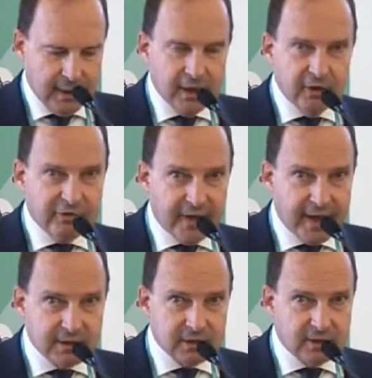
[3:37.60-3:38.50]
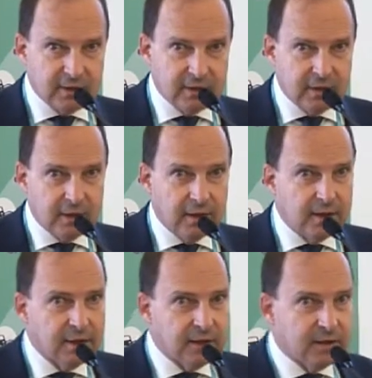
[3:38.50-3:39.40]
First,
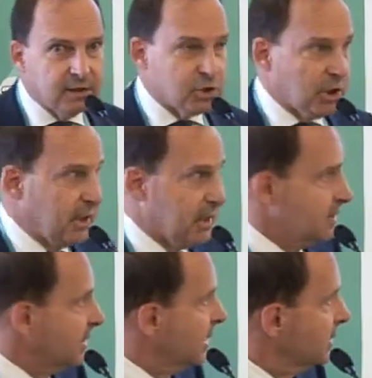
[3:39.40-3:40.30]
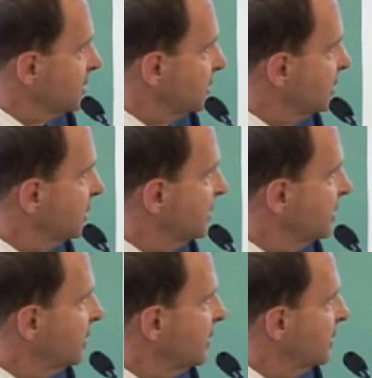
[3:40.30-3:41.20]
GNSS
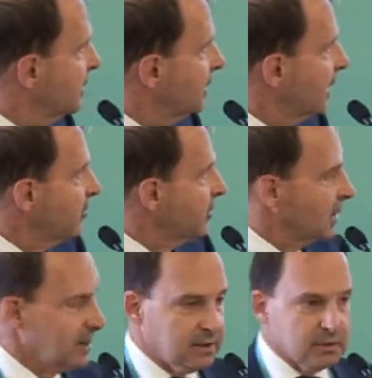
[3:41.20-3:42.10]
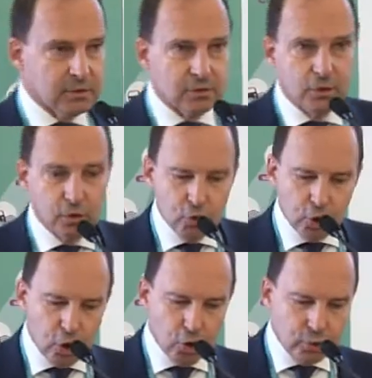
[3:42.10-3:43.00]
navigated
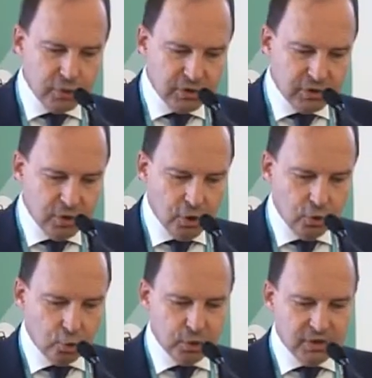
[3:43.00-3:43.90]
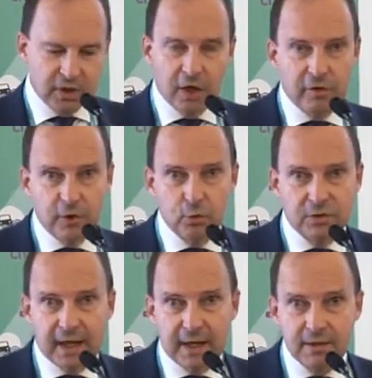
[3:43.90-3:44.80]
drones to discover new
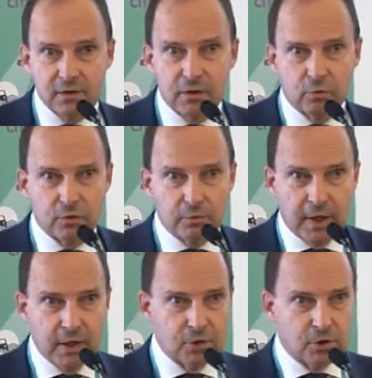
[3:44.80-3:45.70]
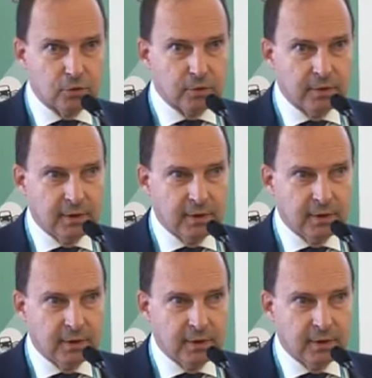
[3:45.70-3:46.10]
sites. It was mentioned